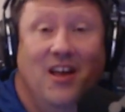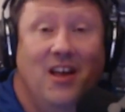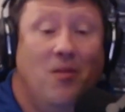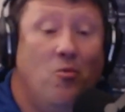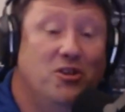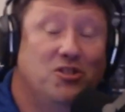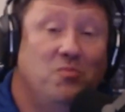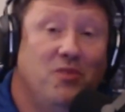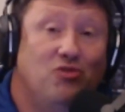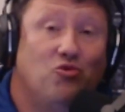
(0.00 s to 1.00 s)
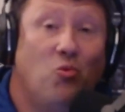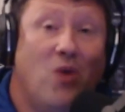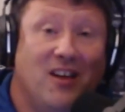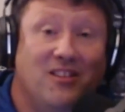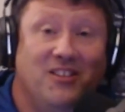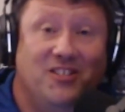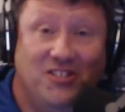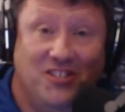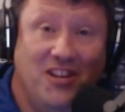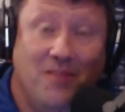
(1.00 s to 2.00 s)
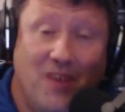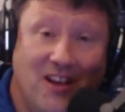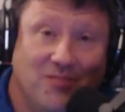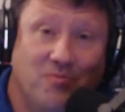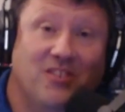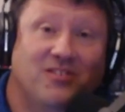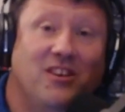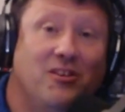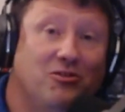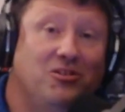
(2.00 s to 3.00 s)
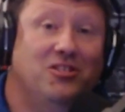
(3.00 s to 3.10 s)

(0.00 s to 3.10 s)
and I want to speak directly to Jeannie Buss because I know